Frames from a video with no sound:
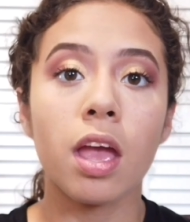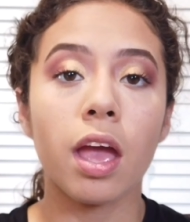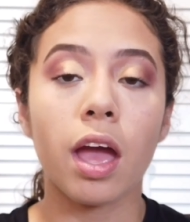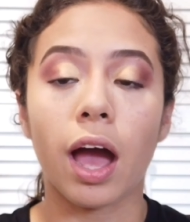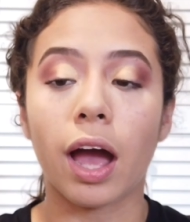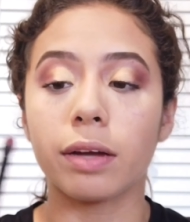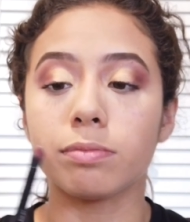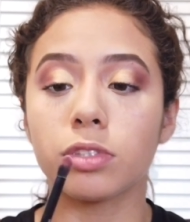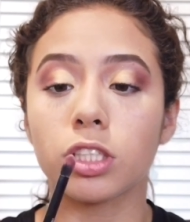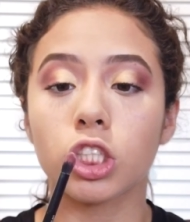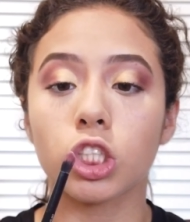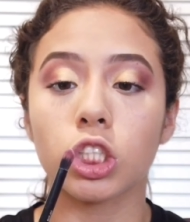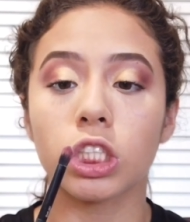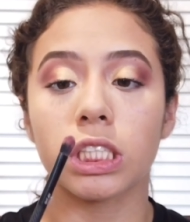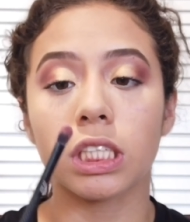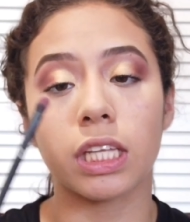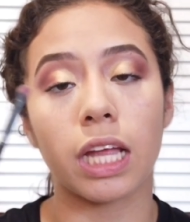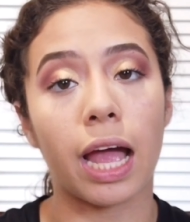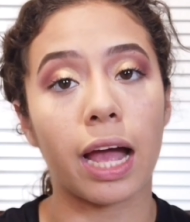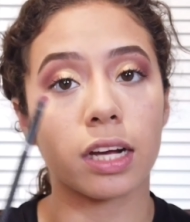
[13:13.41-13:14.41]
I'm just
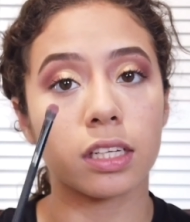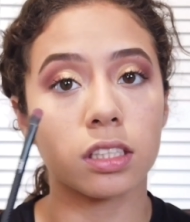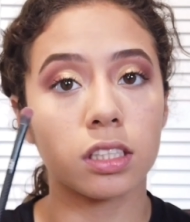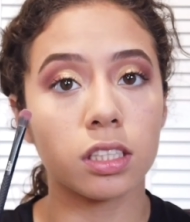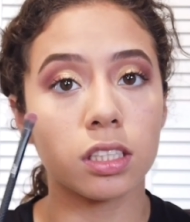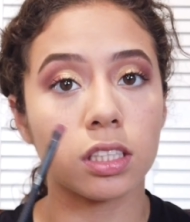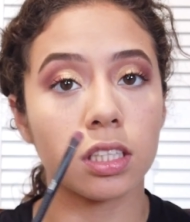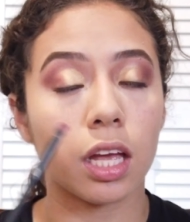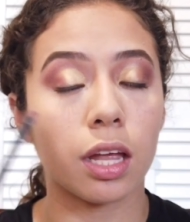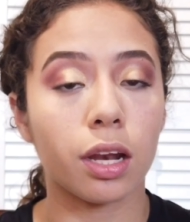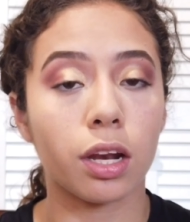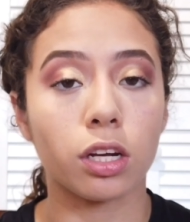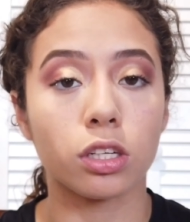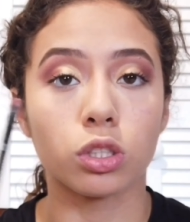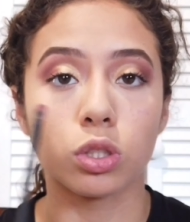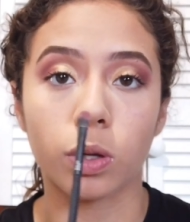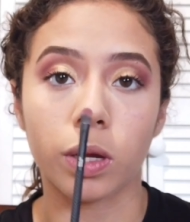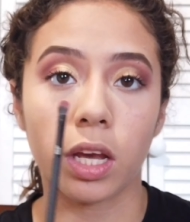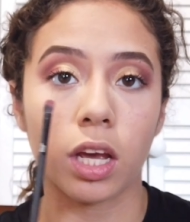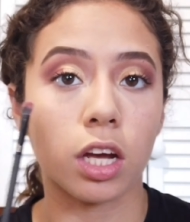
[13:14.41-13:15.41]
using the excess and
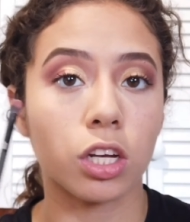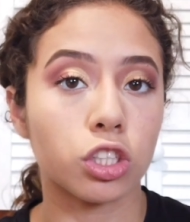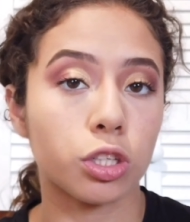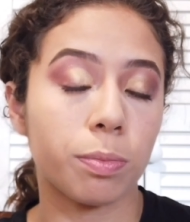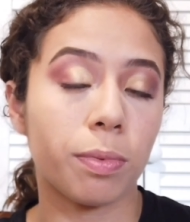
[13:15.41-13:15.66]
doing it under